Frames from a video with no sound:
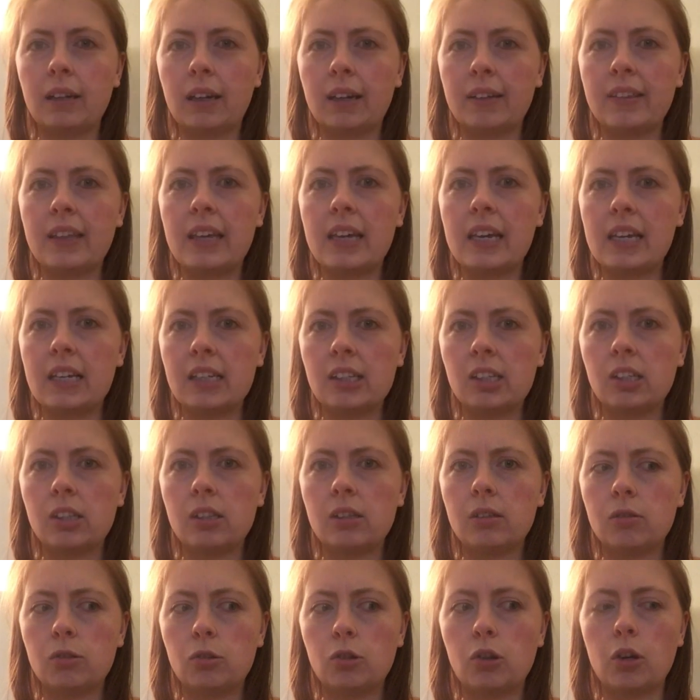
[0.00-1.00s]
I think it's
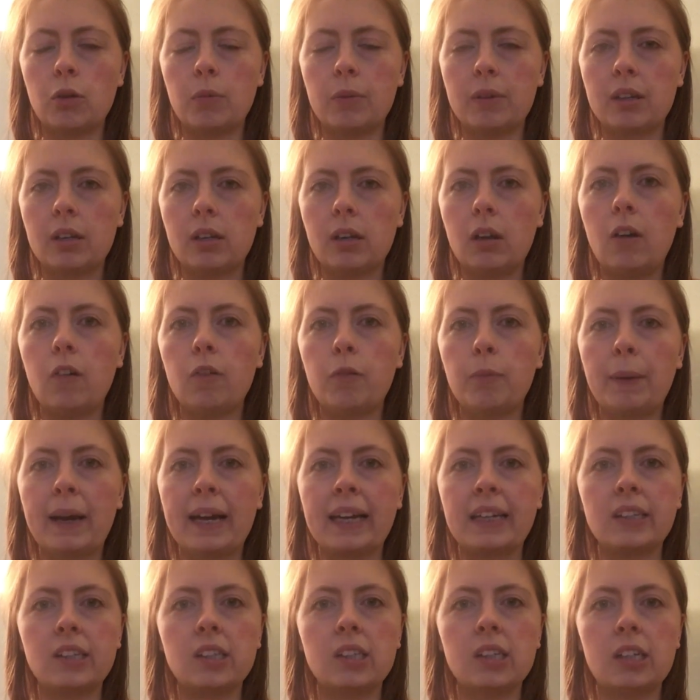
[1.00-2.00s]
true with a lot of
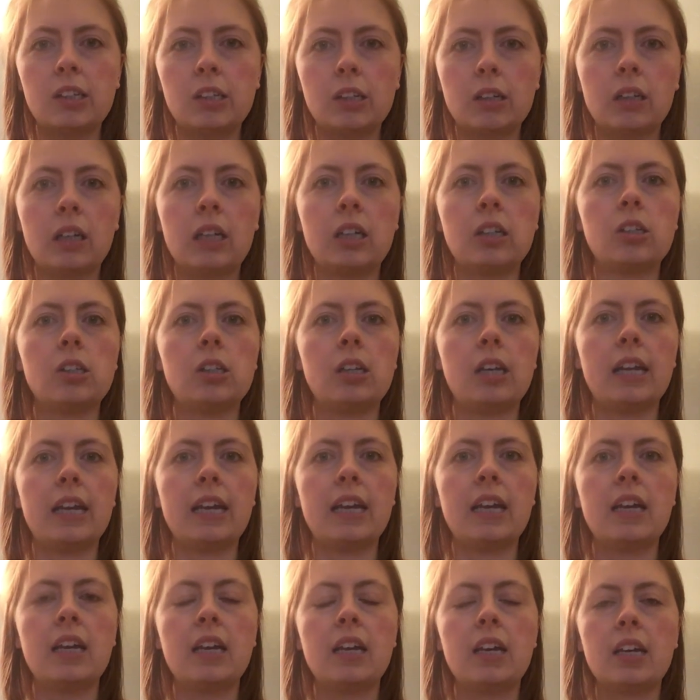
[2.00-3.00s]
banks, they don't
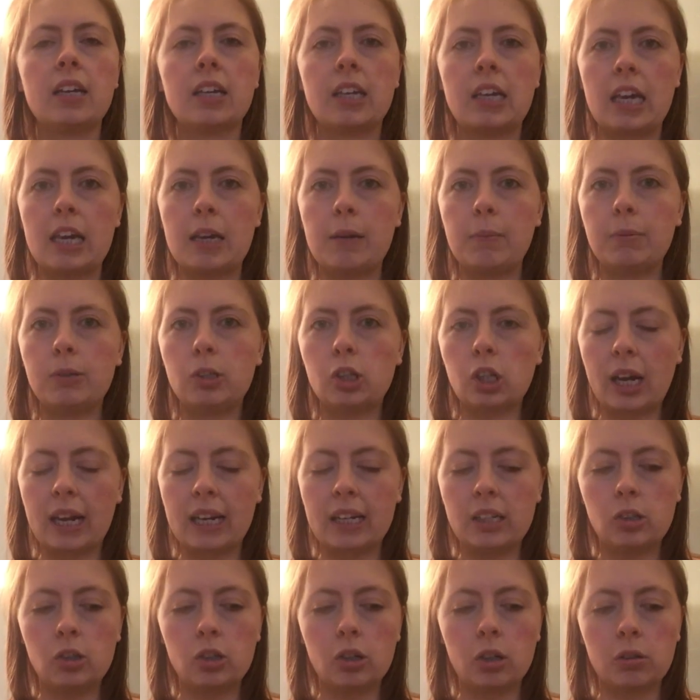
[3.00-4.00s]
actually keep
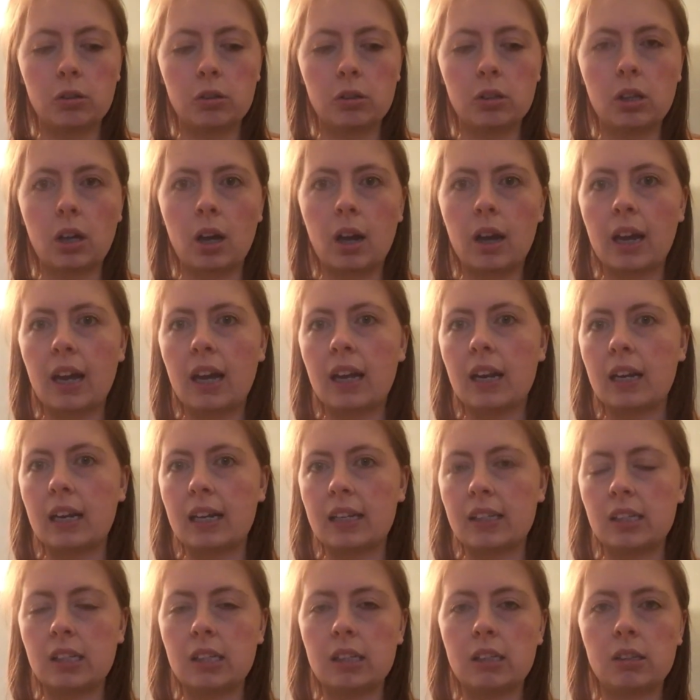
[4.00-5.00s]
change on site
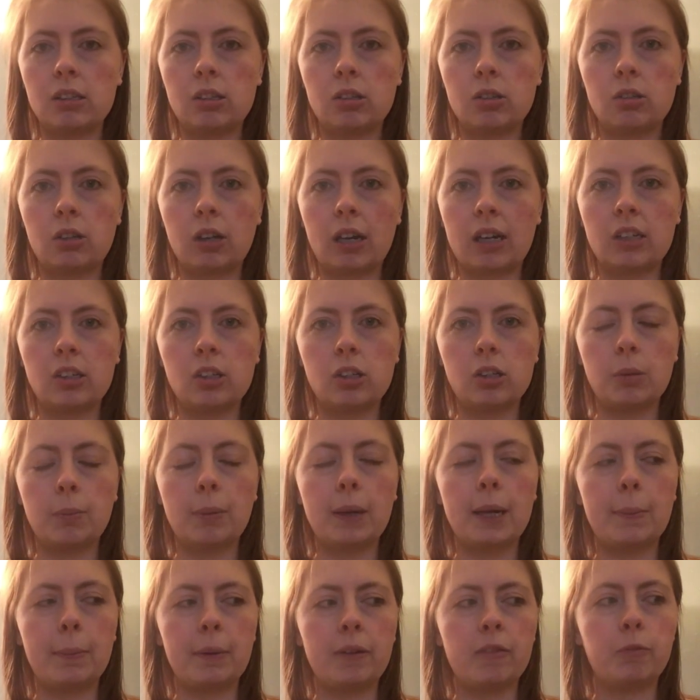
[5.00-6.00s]
unless it's change that
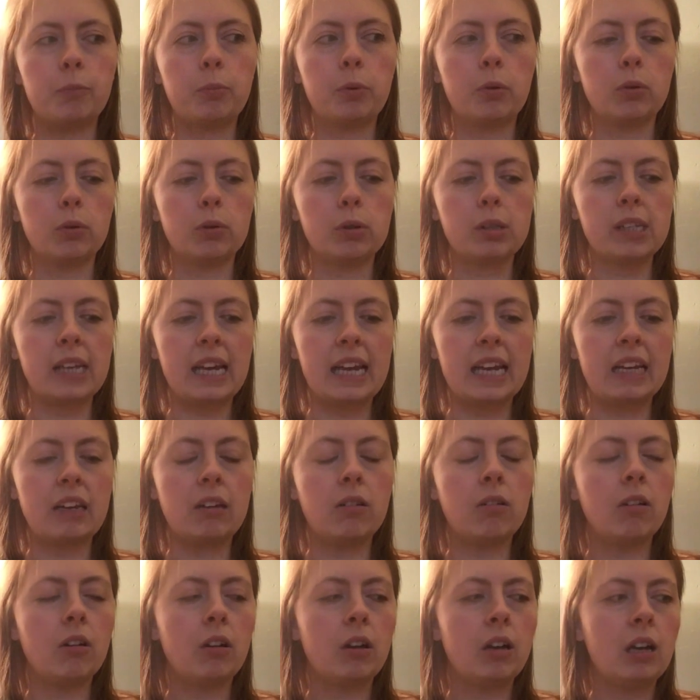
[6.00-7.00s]
people have brought
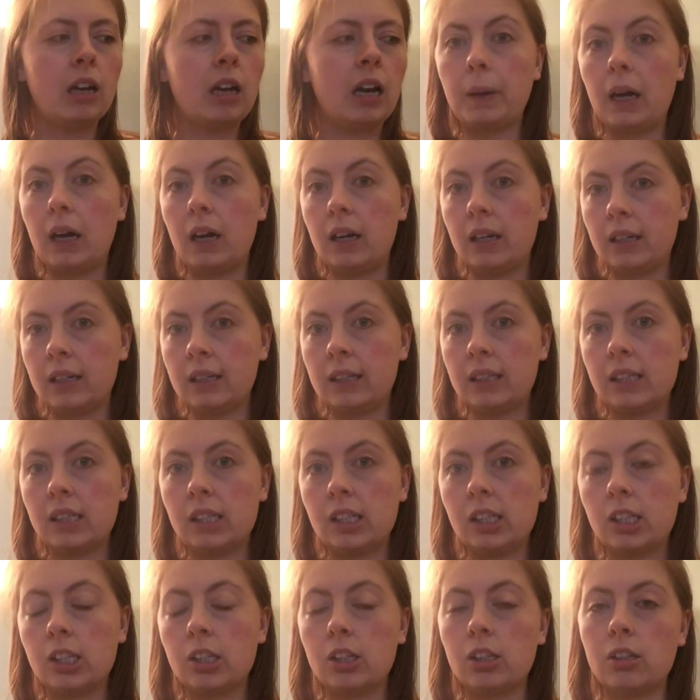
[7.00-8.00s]
in.
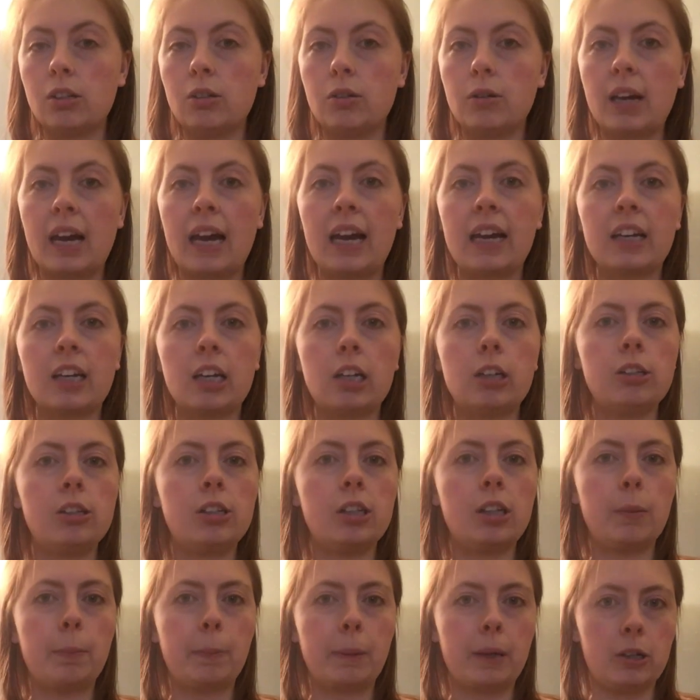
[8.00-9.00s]
But you can go
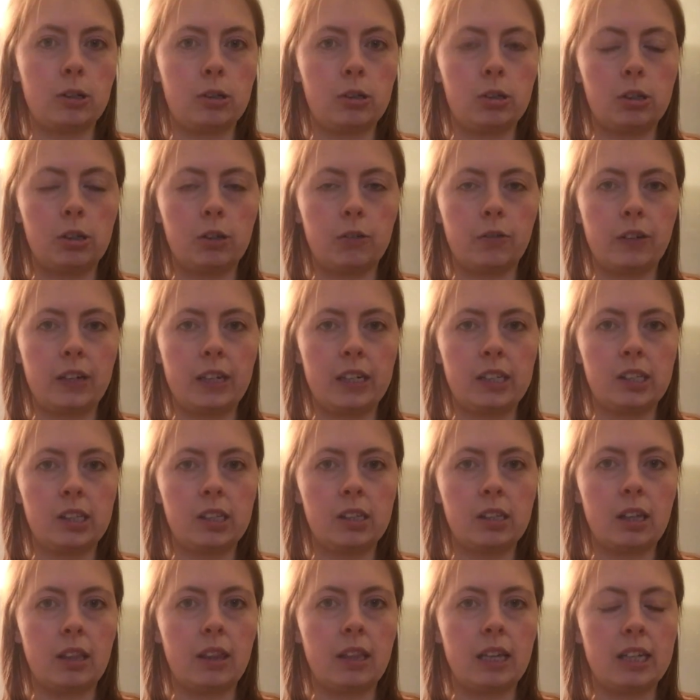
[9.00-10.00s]
to the post
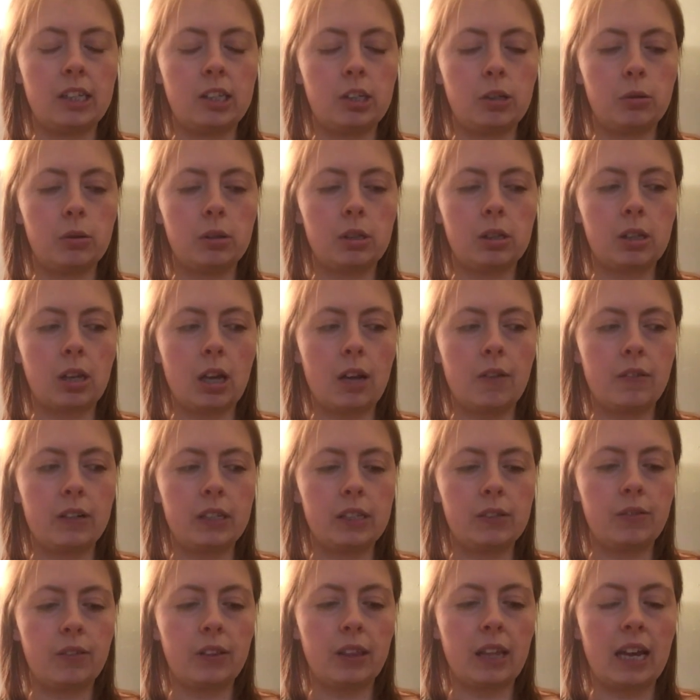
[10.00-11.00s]
office and they do a
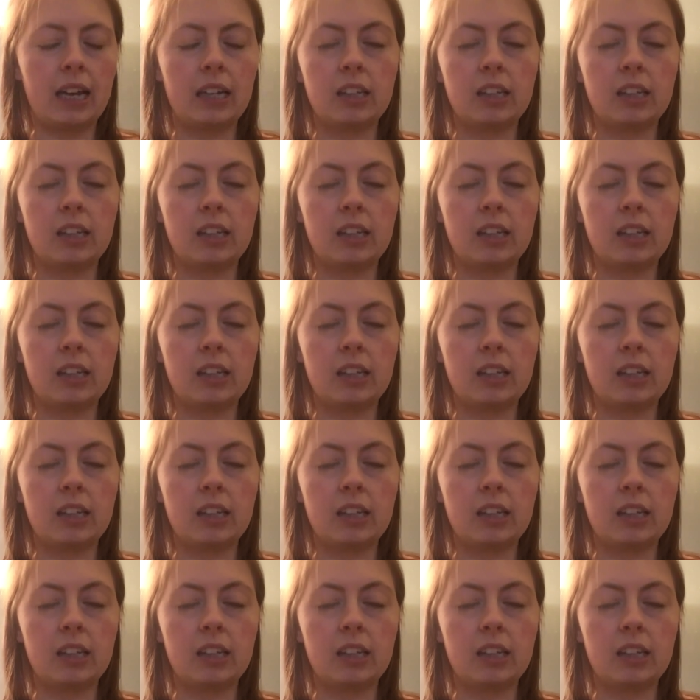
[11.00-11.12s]
service for